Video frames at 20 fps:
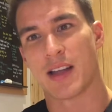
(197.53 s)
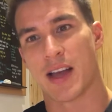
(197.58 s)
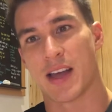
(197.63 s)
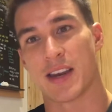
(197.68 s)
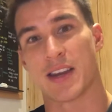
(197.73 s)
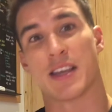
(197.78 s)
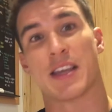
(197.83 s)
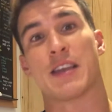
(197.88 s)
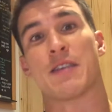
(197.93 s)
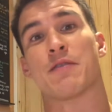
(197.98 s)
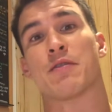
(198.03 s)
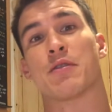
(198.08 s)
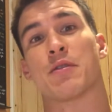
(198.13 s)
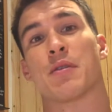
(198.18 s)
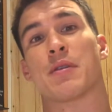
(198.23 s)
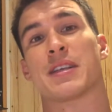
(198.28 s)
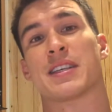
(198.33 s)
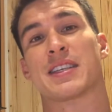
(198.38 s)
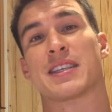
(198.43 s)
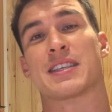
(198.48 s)
and
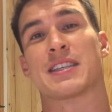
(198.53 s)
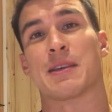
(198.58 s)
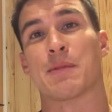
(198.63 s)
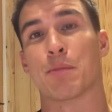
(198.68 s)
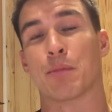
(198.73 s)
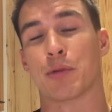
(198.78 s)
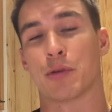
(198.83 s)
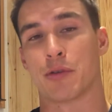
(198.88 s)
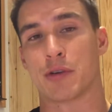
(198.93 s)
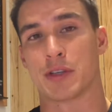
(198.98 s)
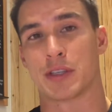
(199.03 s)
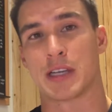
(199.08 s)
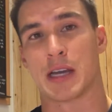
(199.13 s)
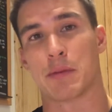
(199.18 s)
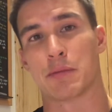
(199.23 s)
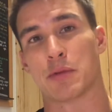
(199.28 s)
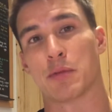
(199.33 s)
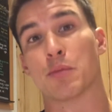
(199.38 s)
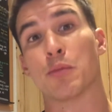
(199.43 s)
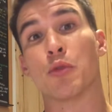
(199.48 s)
even simpler in
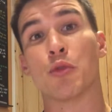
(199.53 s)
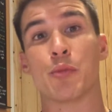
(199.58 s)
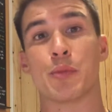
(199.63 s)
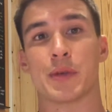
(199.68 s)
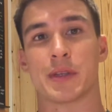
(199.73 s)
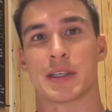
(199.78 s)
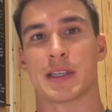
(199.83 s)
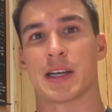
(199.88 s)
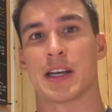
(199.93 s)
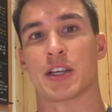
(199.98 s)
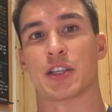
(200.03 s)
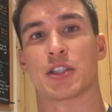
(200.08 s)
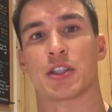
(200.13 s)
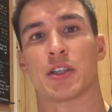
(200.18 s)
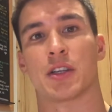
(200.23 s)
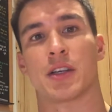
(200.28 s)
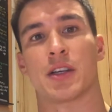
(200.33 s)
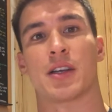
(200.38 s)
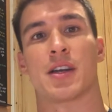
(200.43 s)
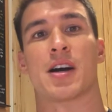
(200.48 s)
terms of movement
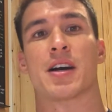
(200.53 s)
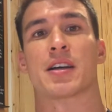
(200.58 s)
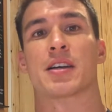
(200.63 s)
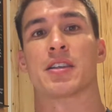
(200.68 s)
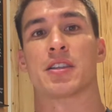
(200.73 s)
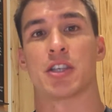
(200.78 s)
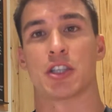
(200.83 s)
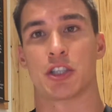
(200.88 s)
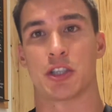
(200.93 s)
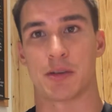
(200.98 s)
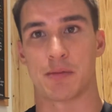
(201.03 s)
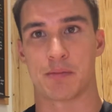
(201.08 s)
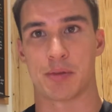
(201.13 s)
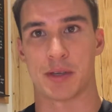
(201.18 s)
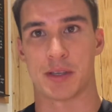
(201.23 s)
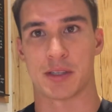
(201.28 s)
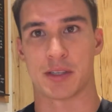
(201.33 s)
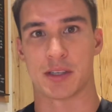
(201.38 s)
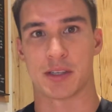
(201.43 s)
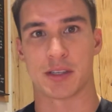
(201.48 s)
selection in our conditioning
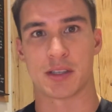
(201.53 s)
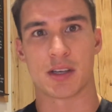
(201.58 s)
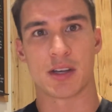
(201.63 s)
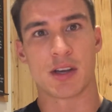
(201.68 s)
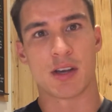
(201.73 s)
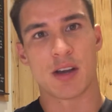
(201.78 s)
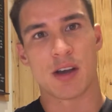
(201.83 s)
pieces.